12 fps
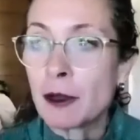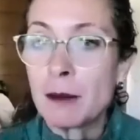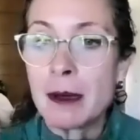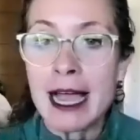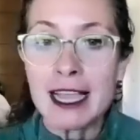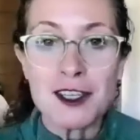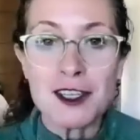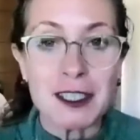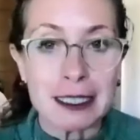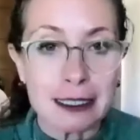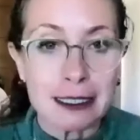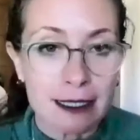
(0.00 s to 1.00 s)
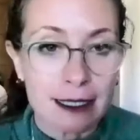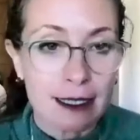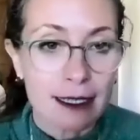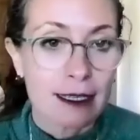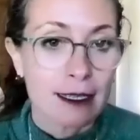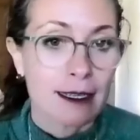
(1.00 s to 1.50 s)
compassionate,
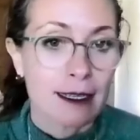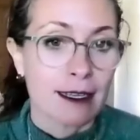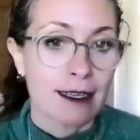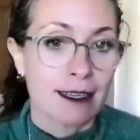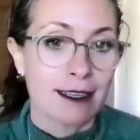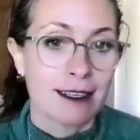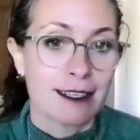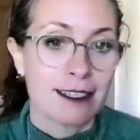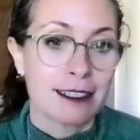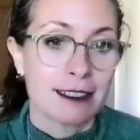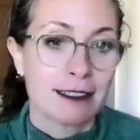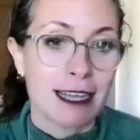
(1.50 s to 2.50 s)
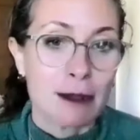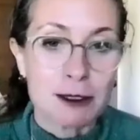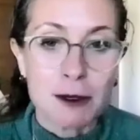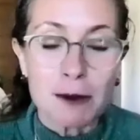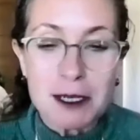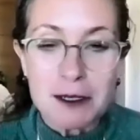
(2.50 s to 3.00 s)
I
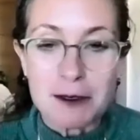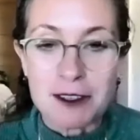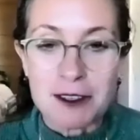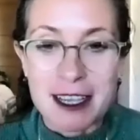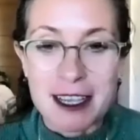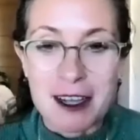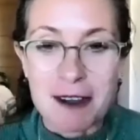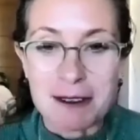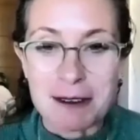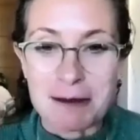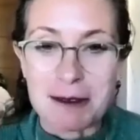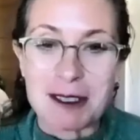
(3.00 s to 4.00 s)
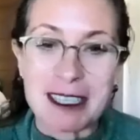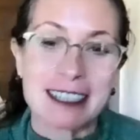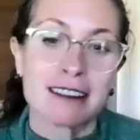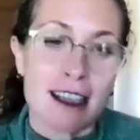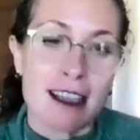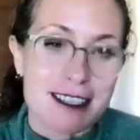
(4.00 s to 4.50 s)
was going to say comfortable,
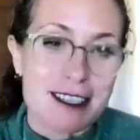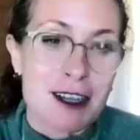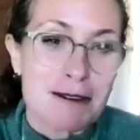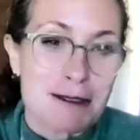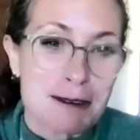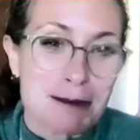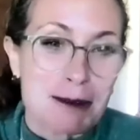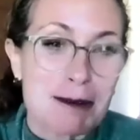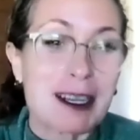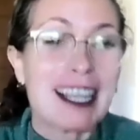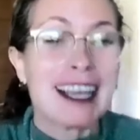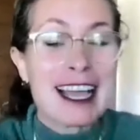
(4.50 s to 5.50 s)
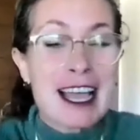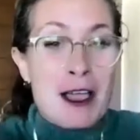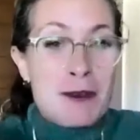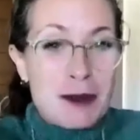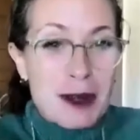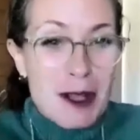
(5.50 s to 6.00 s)
and yes, comfortable,
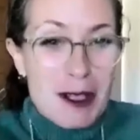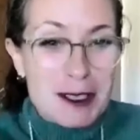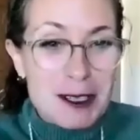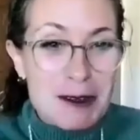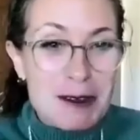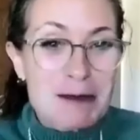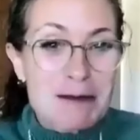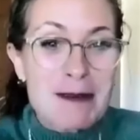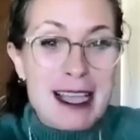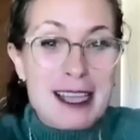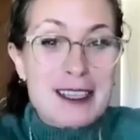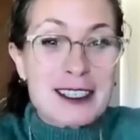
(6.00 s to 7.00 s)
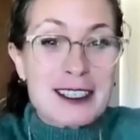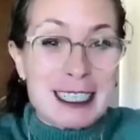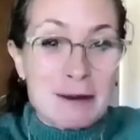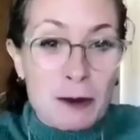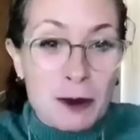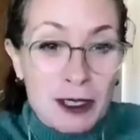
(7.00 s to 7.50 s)
but also
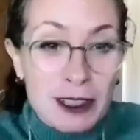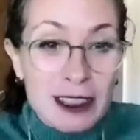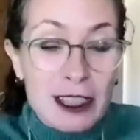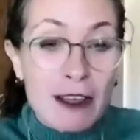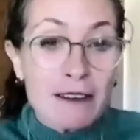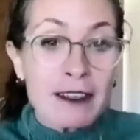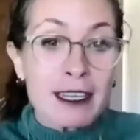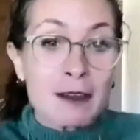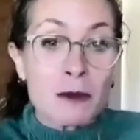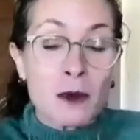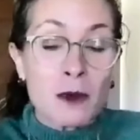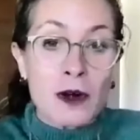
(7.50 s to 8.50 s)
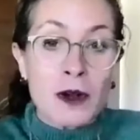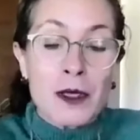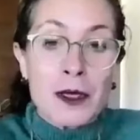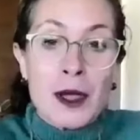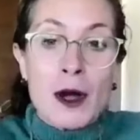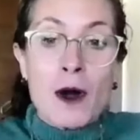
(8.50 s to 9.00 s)
compassionate, more loving,
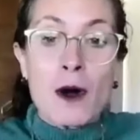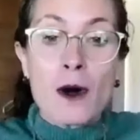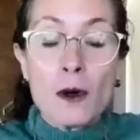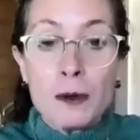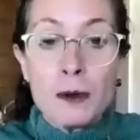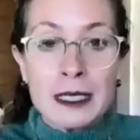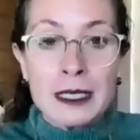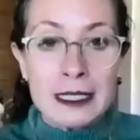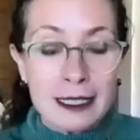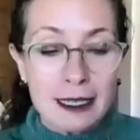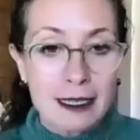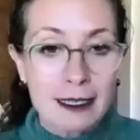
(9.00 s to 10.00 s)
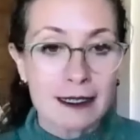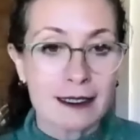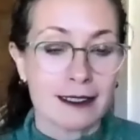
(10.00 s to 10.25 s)
more open